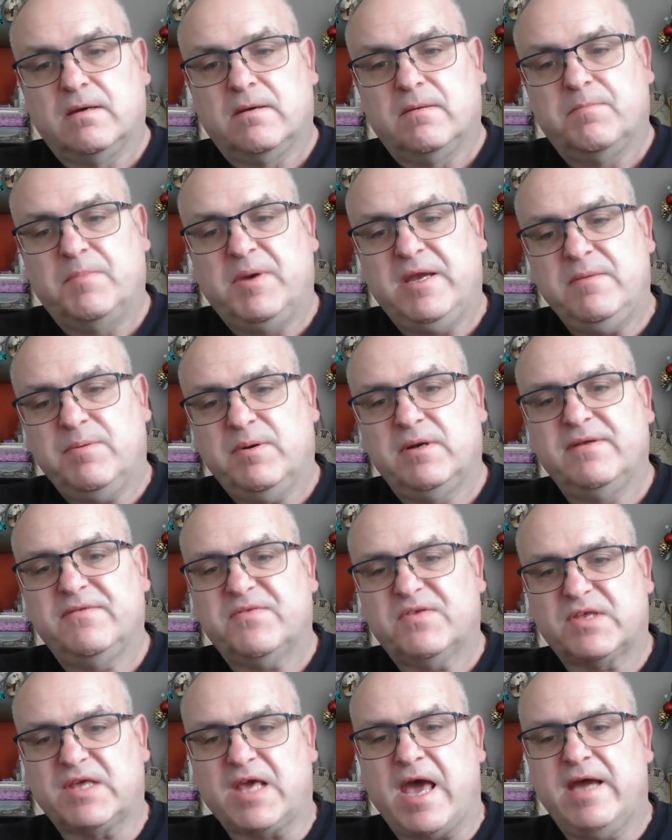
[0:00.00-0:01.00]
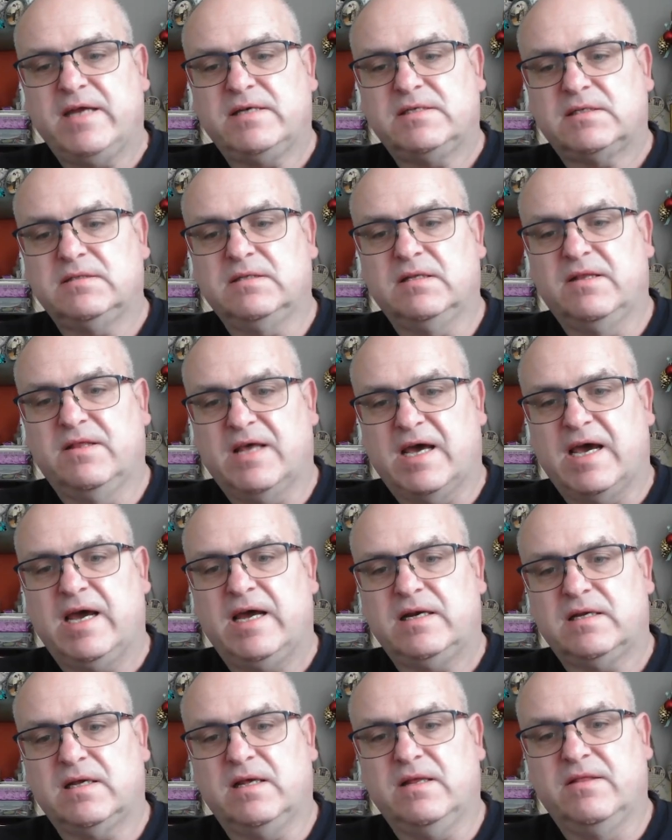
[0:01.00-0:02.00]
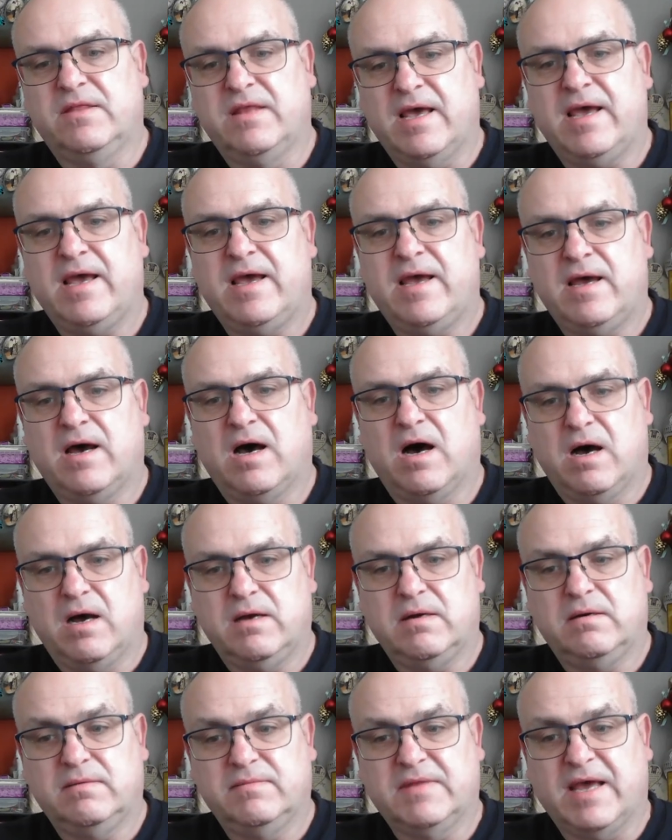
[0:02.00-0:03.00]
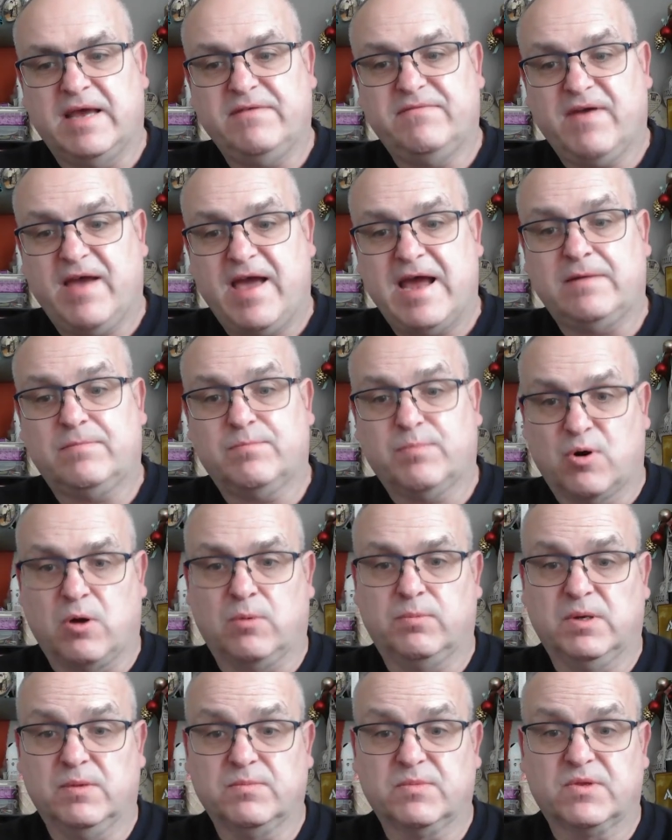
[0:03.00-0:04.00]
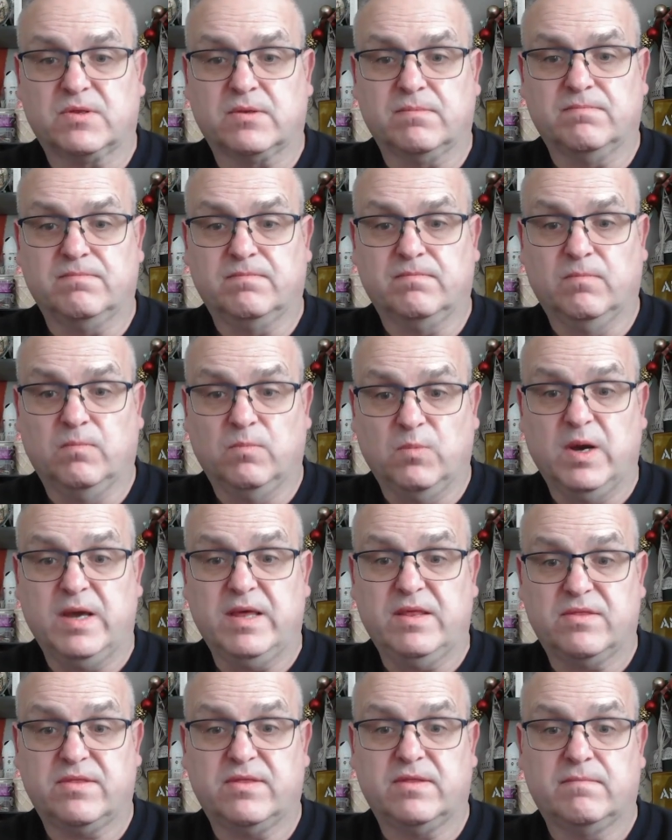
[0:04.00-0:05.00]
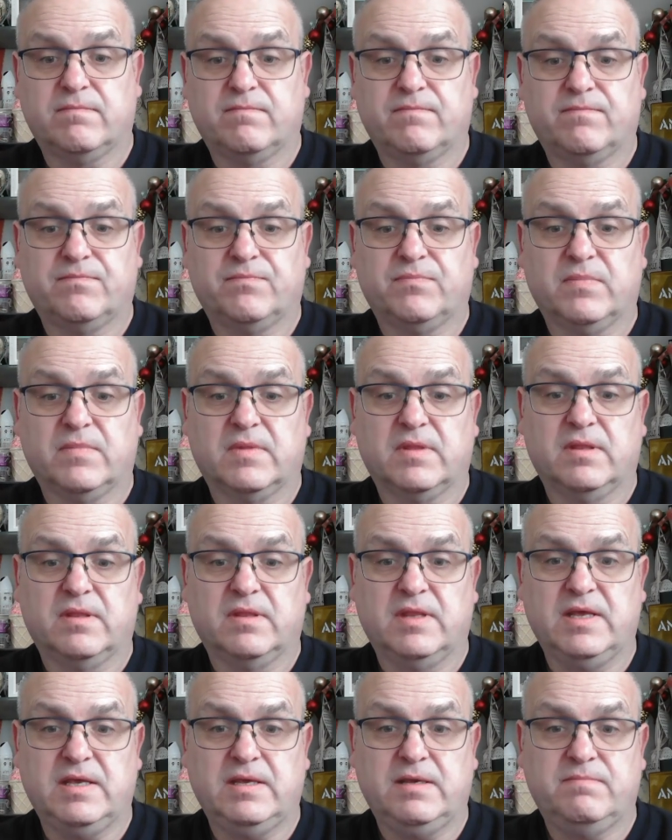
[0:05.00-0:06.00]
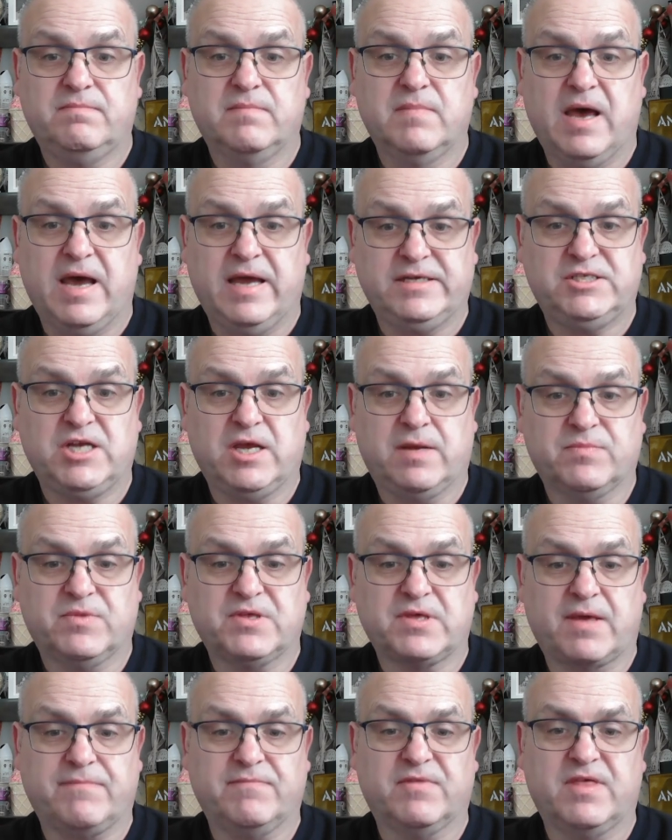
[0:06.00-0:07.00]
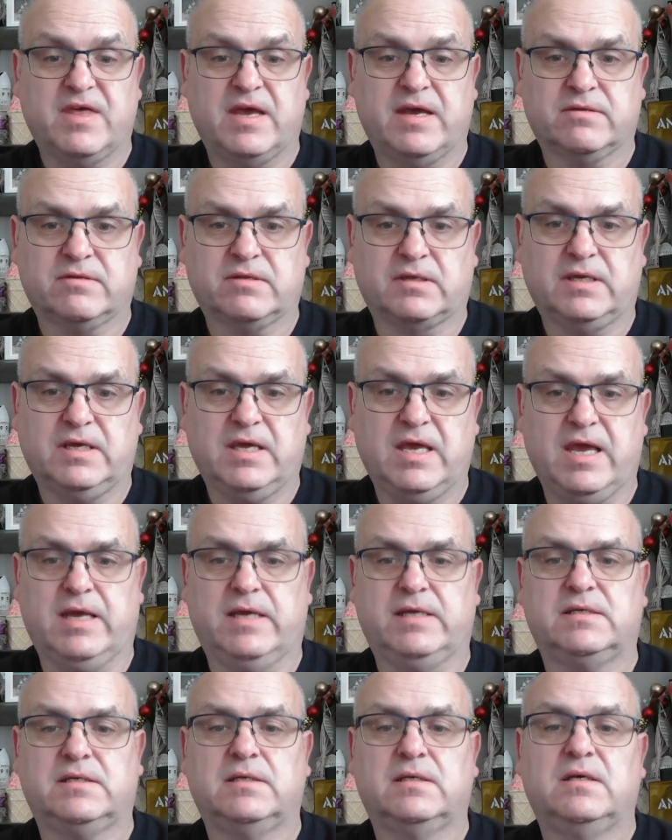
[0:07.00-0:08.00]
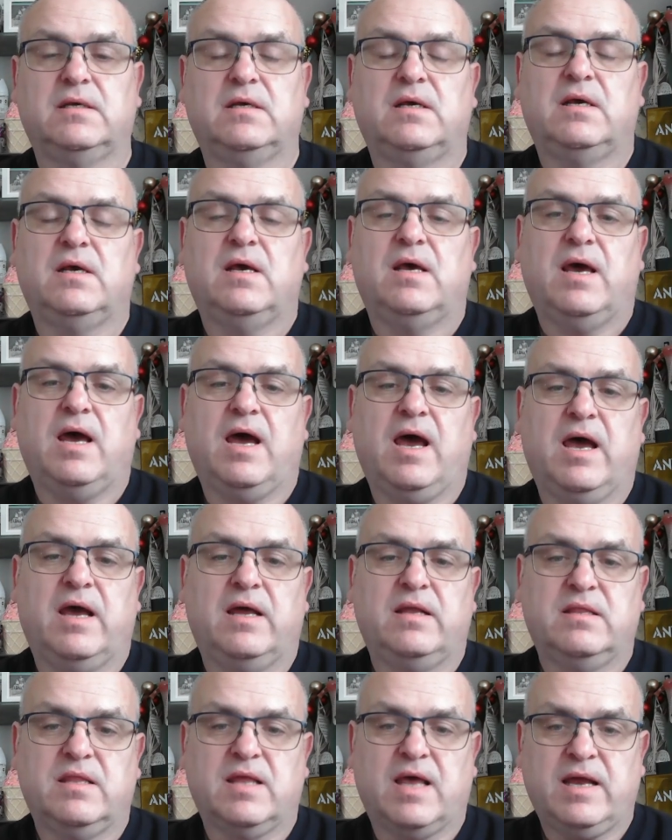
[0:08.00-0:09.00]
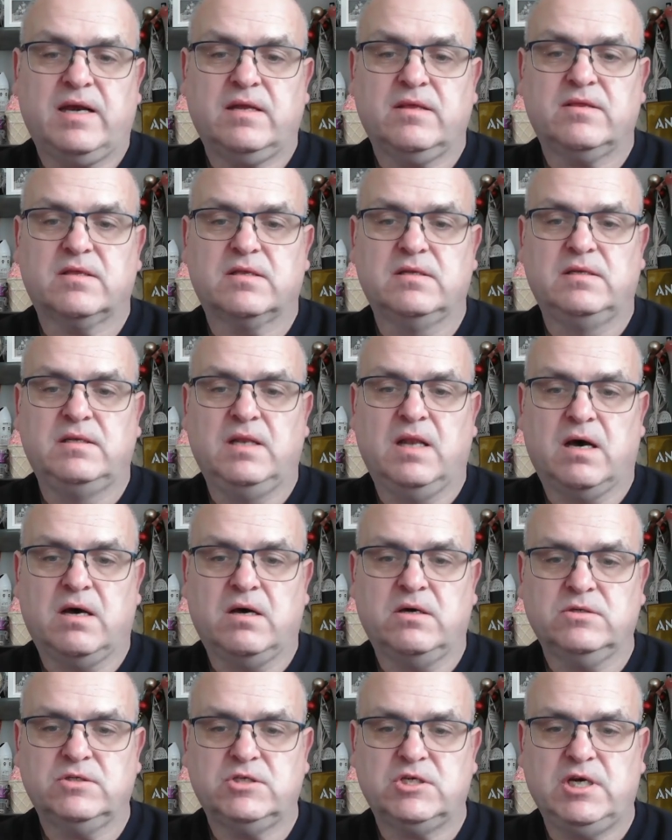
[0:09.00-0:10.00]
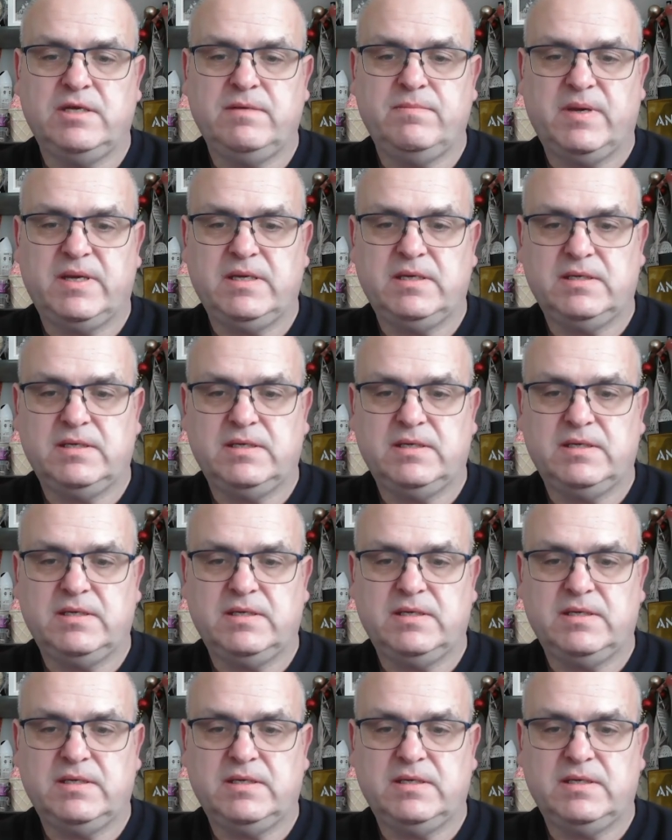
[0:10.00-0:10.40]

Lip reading: People have said that they've had problems with the HM7000 kit, and that has largely been